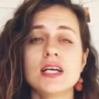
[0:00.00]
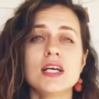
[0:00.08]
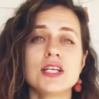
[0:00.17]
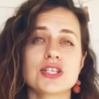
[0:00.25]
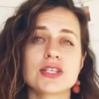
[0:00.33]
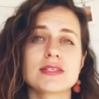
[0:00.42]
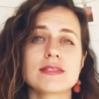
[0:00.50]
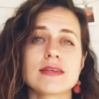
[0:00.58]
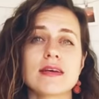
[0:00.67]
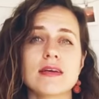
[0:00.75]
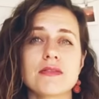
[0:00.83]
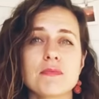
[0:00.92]
Just
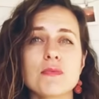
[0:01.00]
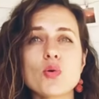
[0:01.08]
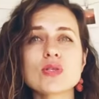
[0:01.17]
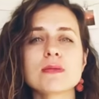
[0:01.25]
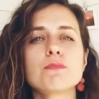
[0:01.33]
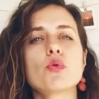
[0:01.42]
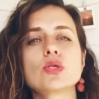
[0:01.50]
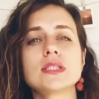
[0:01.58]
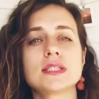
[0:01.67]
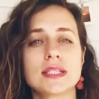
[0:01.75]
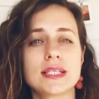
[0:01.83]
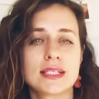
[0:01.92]
the most important
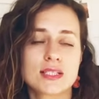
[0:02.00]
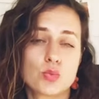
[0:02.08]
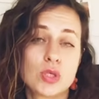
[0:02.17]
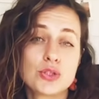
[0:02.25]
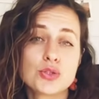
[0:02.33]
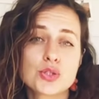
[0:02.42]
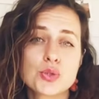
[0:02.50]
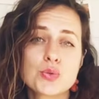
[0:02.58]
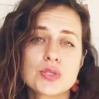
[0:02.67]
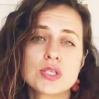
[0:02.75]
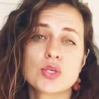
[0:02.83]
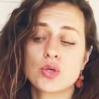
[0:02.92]
thing is when you're
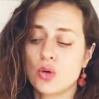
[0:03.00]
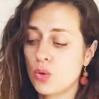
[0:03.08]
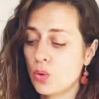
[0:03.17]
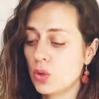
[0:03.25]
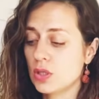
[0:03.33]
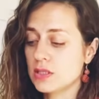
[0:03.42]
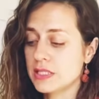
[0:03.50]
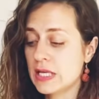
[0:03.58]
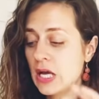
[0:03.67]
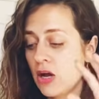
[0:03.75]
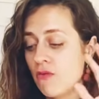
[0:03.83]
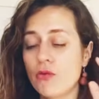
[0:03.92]
choosing your oils
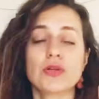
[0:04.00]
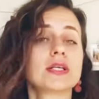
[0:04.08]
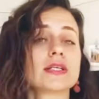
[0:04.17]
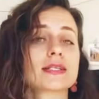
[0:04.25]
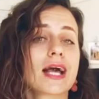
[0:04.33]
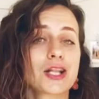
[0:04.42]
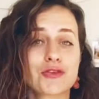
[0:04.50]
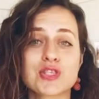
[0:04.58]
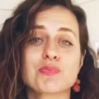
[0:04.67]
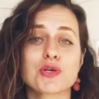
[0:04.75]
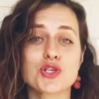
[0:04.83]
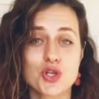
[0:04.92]
for these kind of
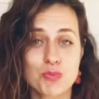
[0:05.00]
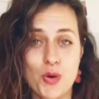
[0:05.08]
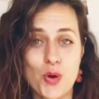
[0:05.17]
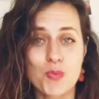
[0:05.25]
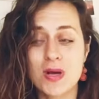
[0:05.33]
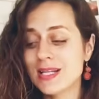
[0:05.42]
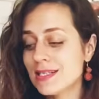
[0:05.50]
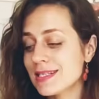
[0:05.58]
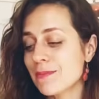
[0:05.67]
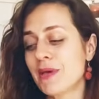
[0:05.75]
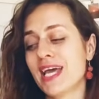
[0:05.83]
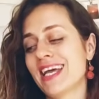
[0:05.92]
special moments,
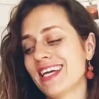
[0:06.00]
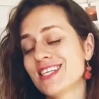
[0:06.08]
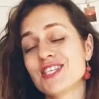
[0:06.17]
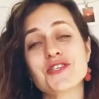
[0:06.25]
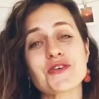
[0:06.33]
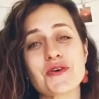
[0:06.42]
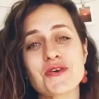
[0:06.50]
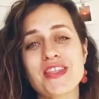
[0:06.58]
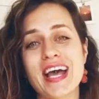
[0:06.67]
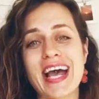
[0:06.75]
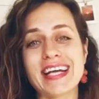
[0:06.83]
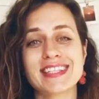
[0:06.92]
make sure
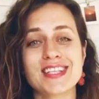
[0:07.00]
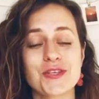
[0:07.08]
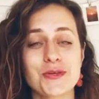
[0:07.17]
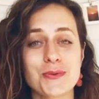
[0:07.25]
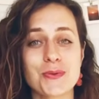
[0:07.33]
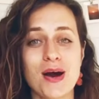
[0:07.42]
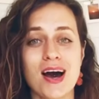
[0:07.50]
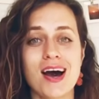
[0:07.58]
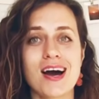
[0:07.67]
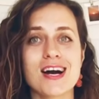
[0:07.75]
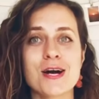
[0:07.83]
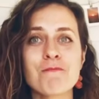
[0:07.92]
that you
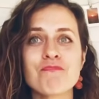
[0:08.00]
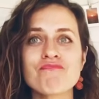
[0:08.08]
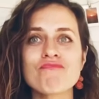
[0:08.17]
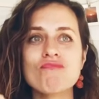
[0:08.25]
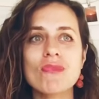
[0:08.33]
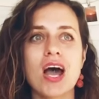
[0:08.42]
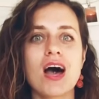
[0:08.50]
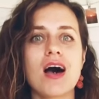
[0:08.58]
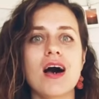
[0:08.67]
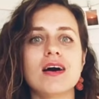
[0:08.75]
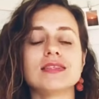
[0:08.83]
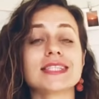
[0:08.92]
are
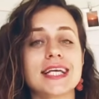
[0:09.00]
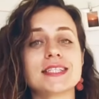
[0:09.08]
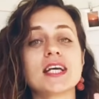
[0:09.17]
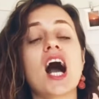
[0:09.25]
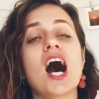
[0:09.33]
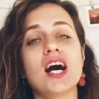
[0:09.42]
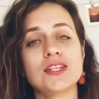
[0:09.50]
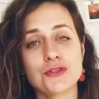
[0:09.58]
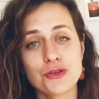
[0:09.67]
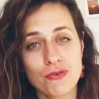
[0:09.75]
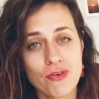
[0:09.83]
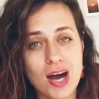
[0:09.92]
getting
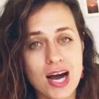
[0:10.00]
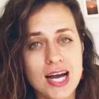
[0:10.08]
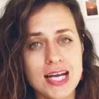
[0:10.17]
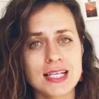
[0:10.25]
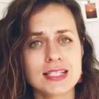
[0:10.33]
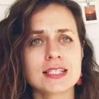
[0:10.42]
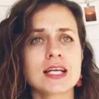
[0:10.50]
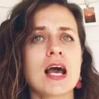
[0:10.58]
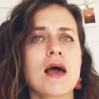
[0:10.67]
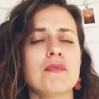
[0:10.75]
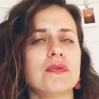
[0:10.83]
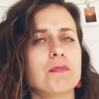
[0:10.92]
unrefined,
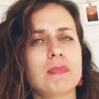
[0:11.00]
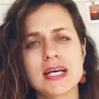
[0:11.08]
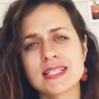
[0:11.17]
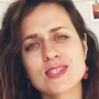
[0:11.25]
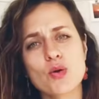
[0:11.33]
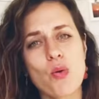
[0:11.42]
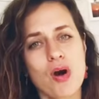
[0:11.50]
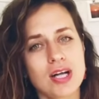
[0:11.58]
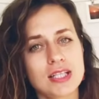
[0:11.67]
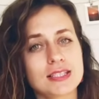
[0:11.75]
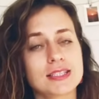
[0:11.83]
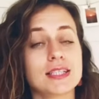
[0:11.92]
the best
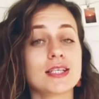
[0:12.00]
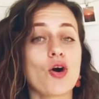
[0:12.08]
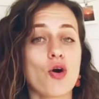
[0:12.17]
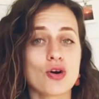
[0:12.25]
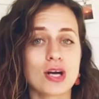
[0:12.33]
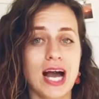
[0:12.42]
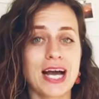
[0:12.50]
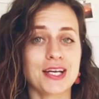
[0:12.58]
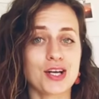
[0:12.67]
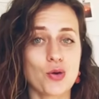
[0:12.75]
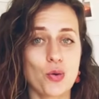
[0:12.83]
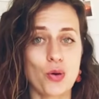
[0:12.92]
quality organic
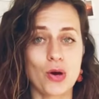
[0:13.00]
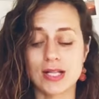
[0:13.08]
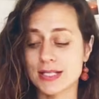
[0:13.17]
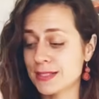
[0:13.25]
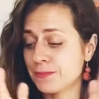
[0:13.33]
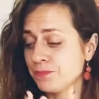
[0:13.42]
oils.